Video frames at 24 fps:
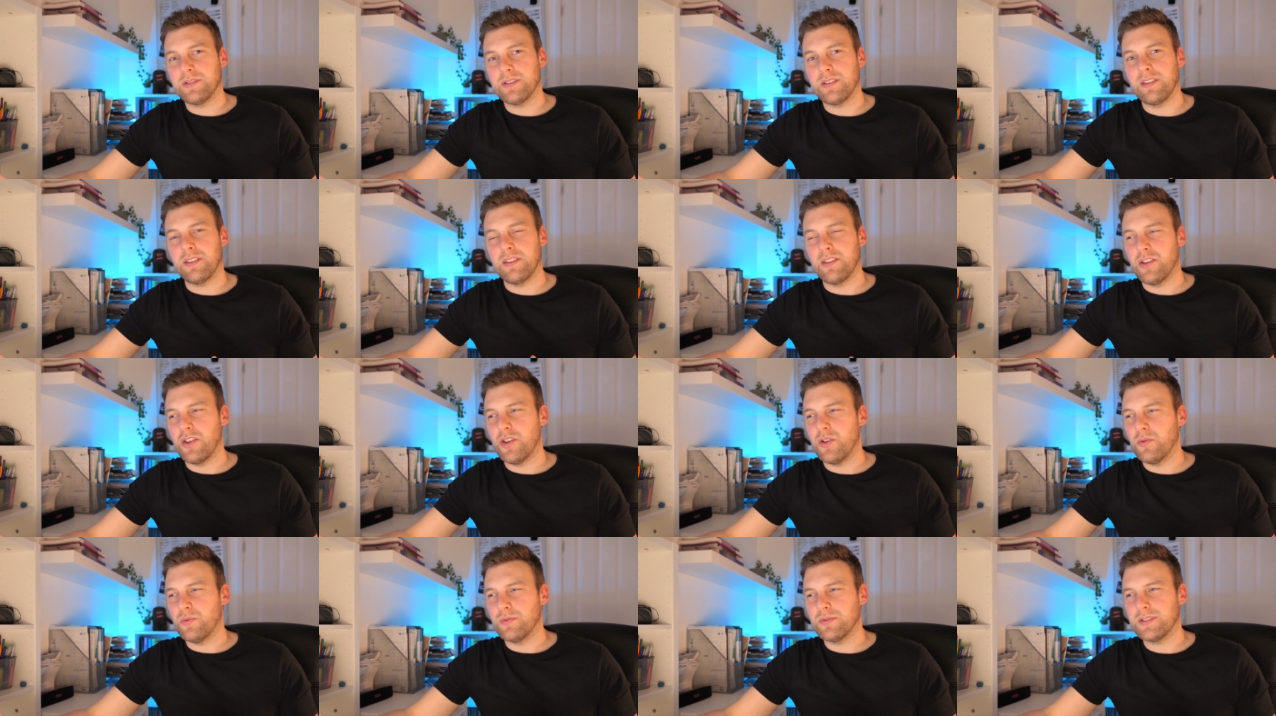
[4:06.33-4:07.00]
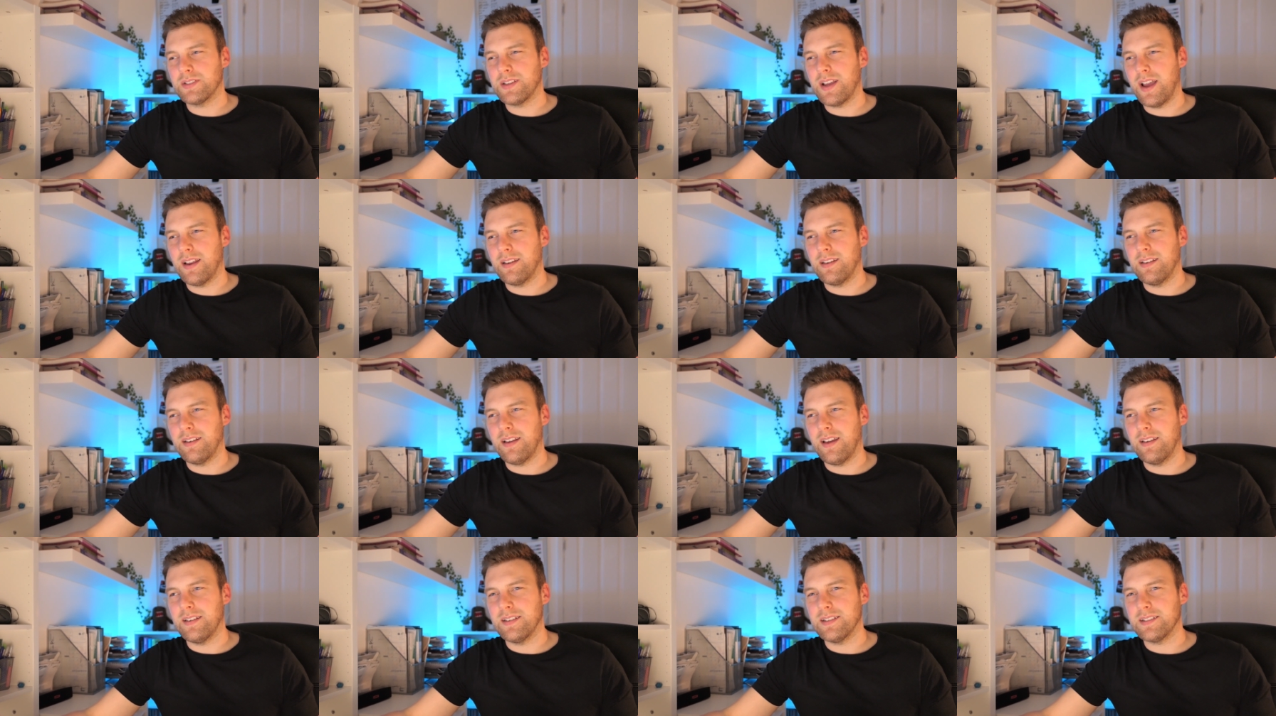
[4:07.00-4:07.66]
I think the new one started in
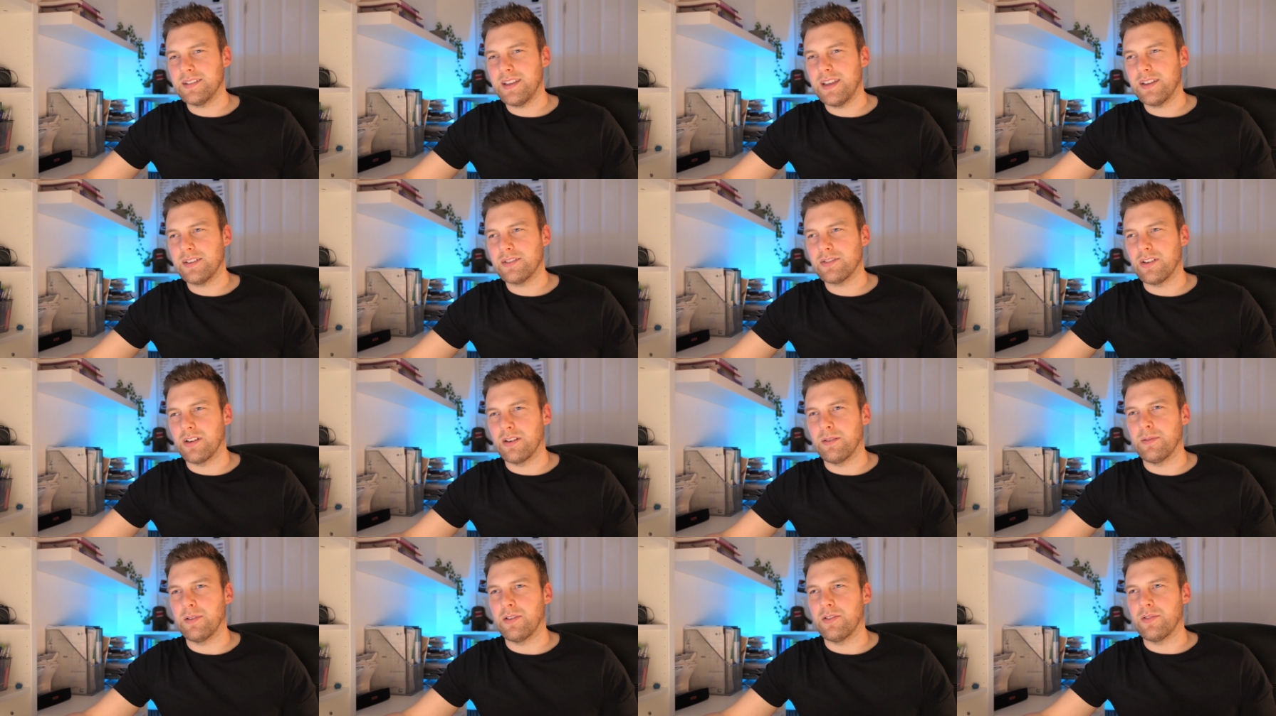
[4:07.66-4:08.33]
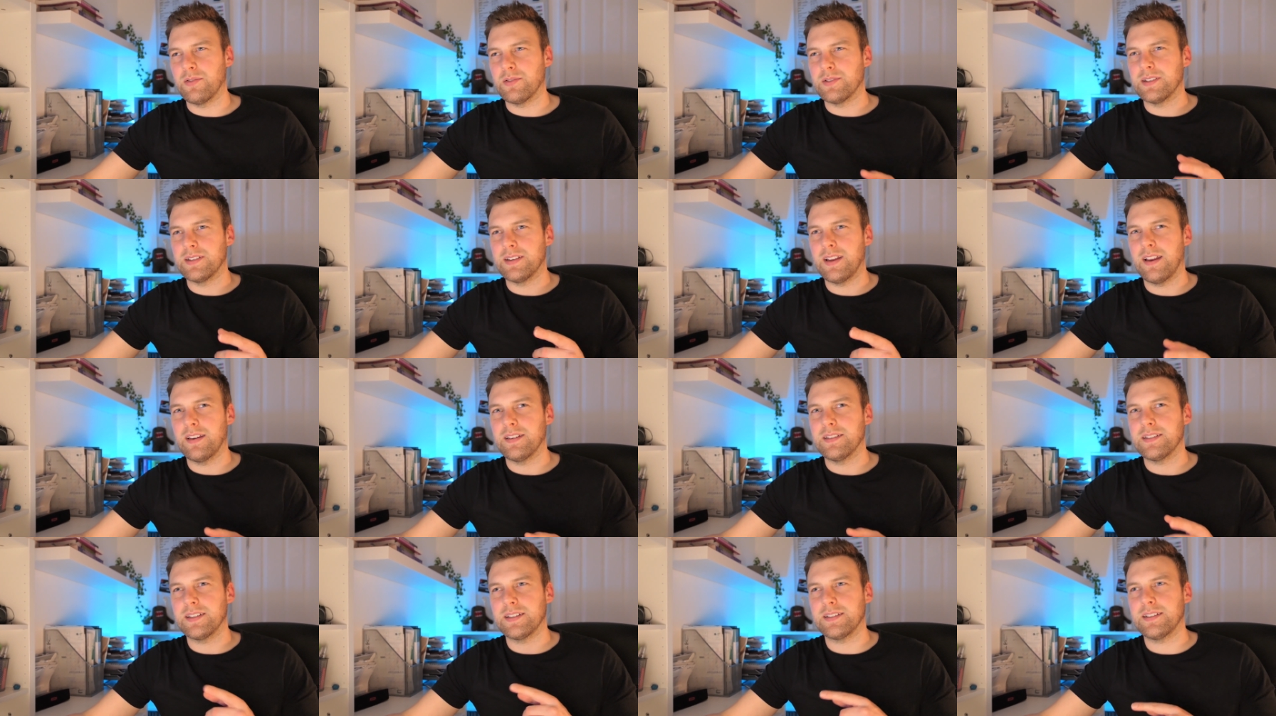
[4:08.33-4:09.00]
96, or was it
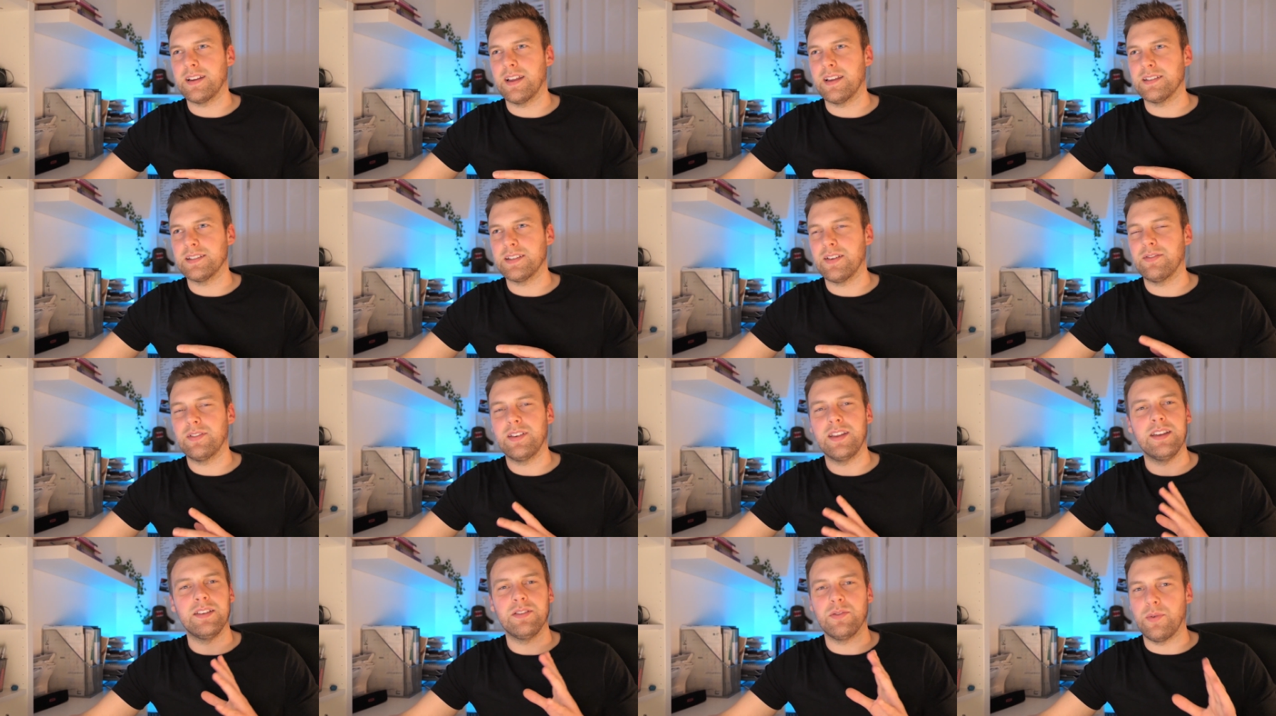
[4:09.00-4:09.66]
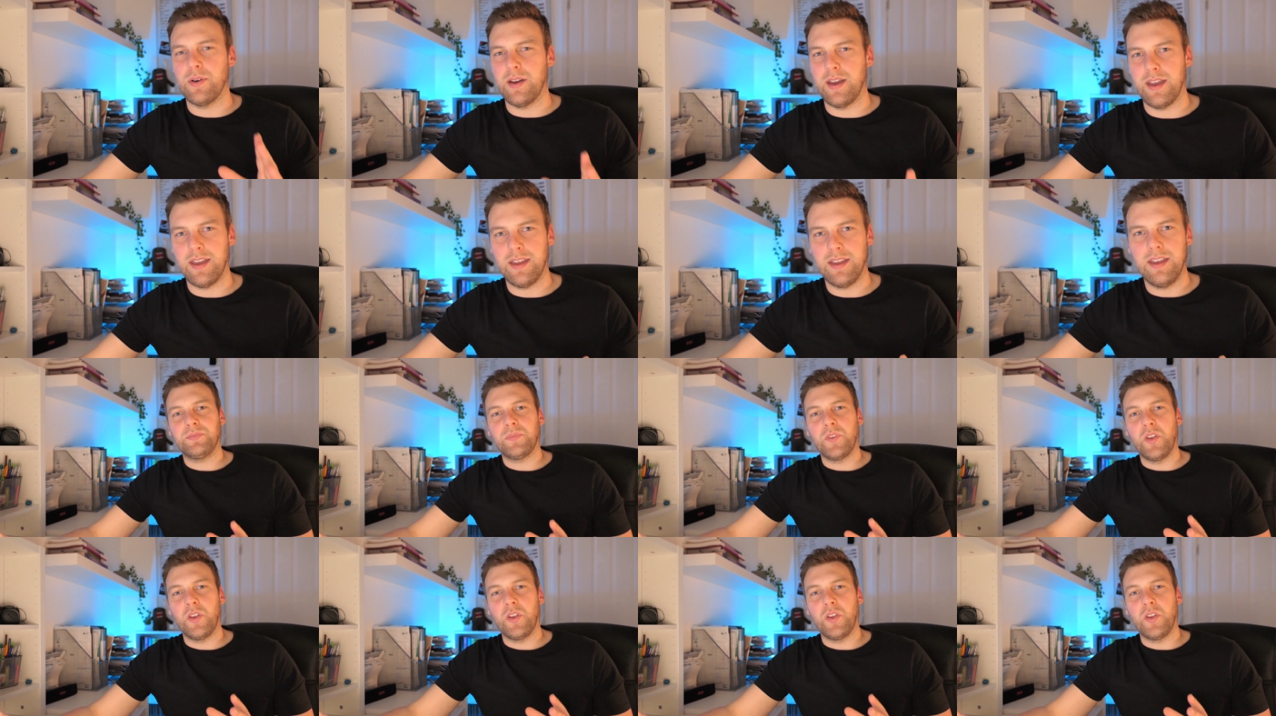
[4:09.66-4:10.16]
96, 97? Either way,